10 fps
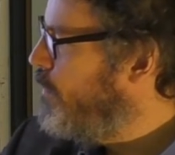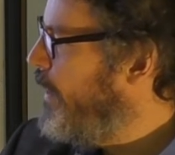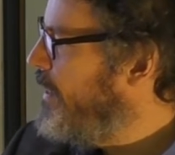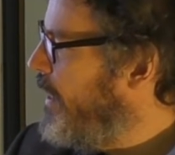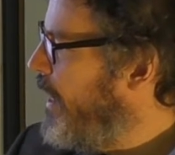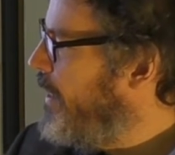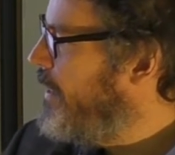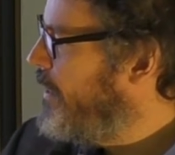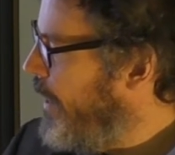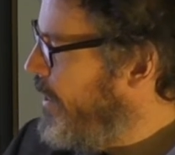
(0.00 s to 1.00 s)
confess, L
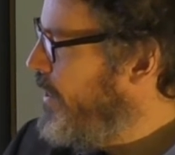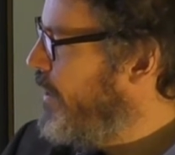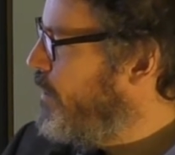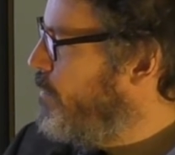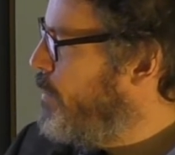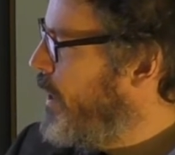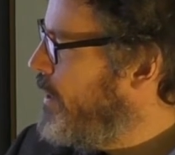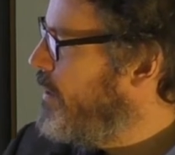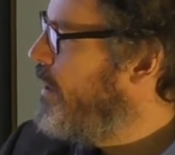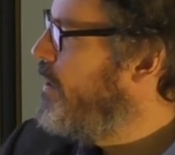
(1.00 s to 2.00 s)
gets 10 years of
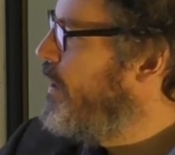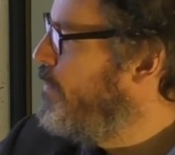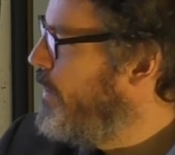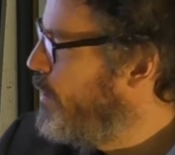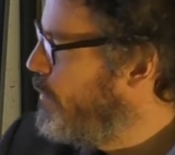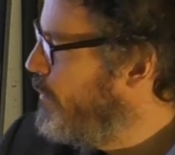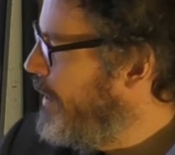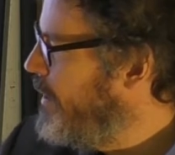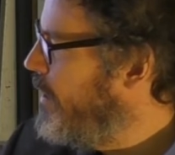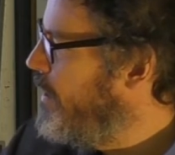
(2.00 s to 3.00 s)
prison, and if he
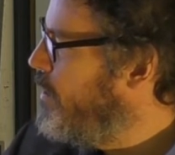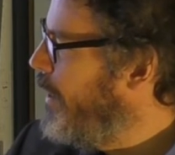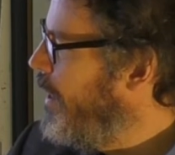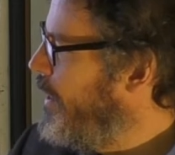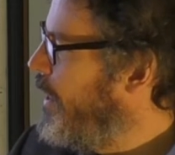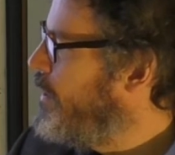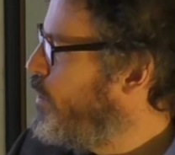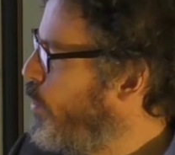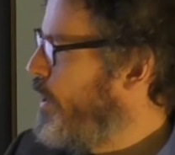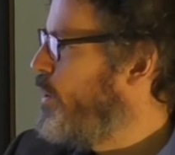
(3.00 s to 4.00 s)
confesses as well, he gets
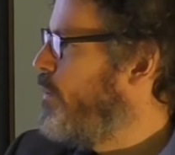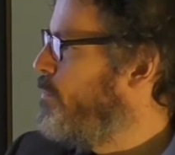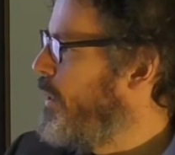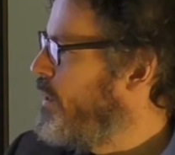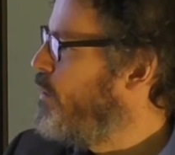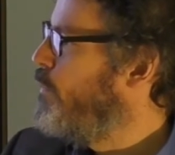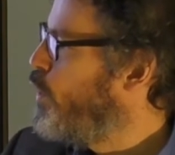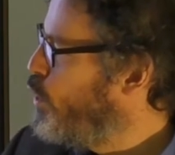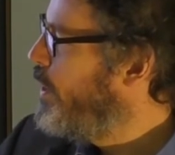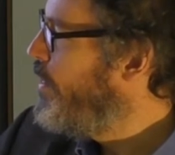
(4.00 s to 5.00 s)
2 years of prison. So
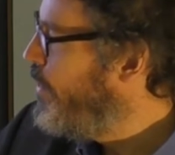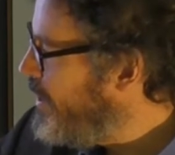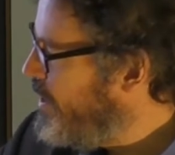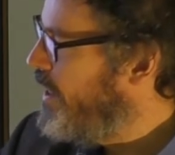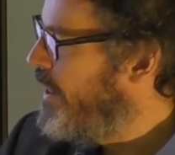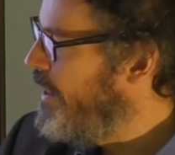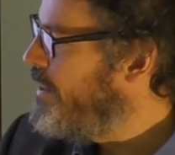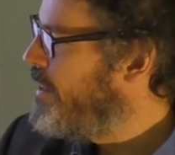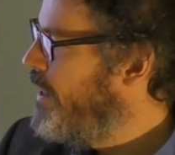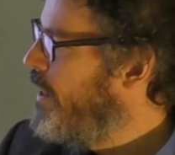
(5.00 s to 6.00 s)
for sure in this
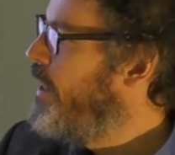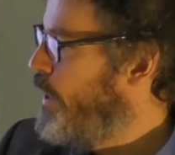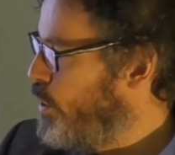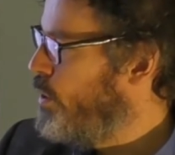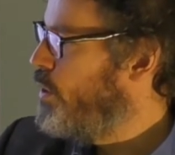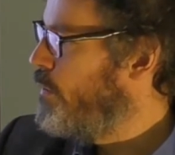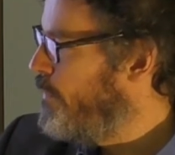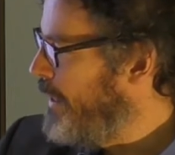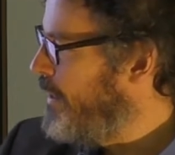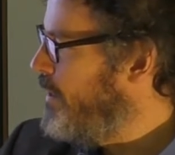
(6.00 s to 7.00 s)
case, he should
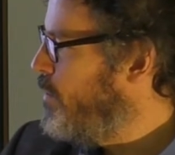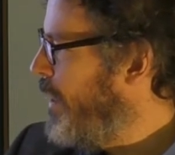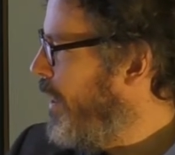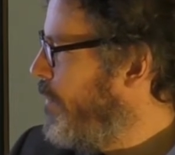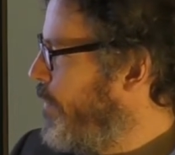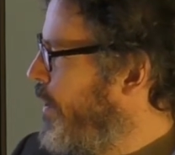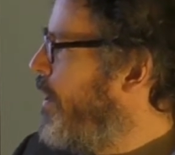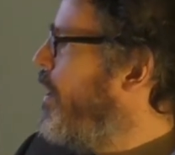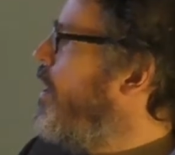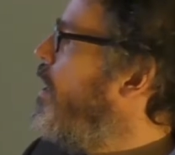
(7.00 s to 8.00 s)
confess as well.
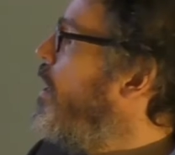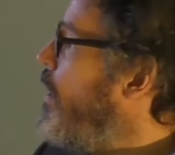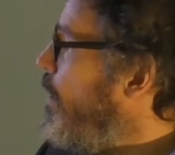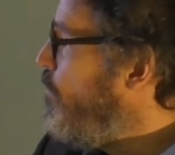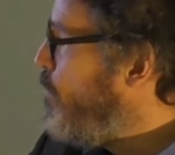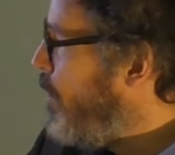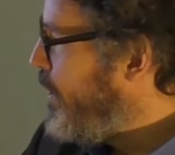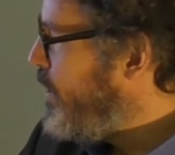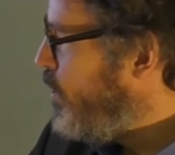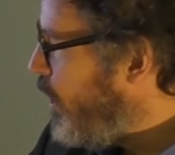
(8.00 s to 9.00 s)
If Bob
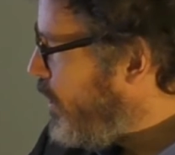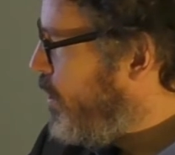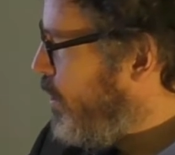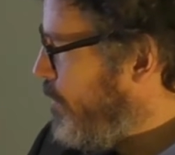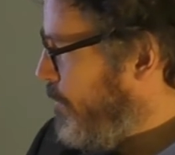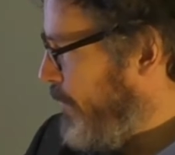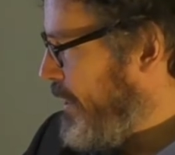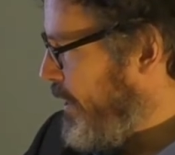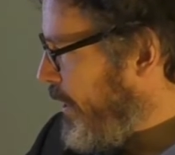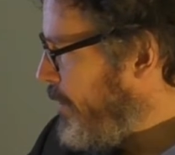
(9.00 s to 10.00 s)
is not
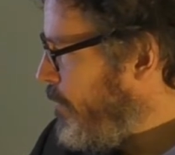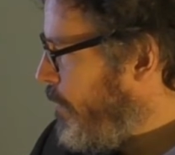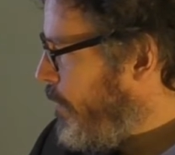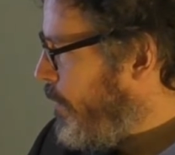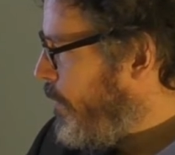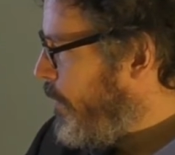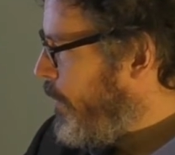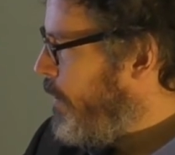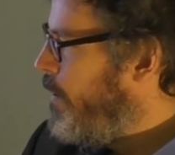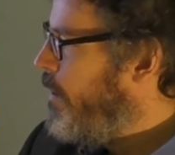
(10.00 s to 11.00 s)
confessing,
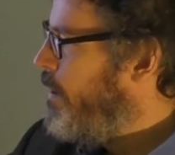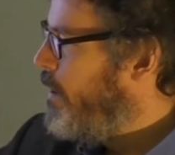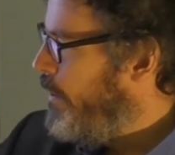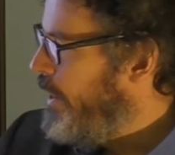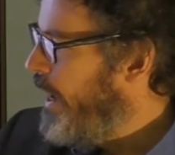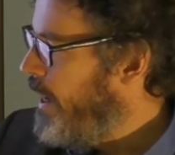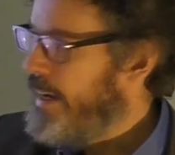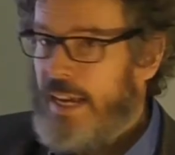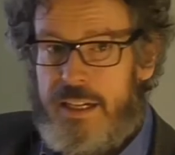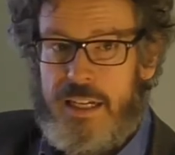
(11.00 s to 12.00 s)
then L
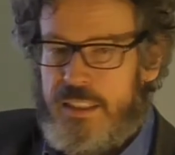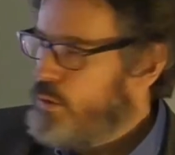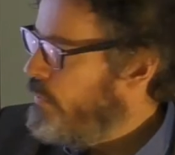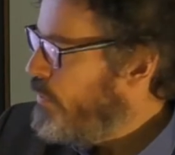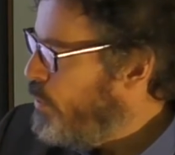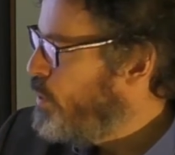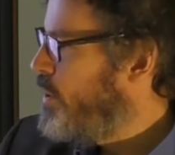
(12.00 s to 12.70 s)
again has 2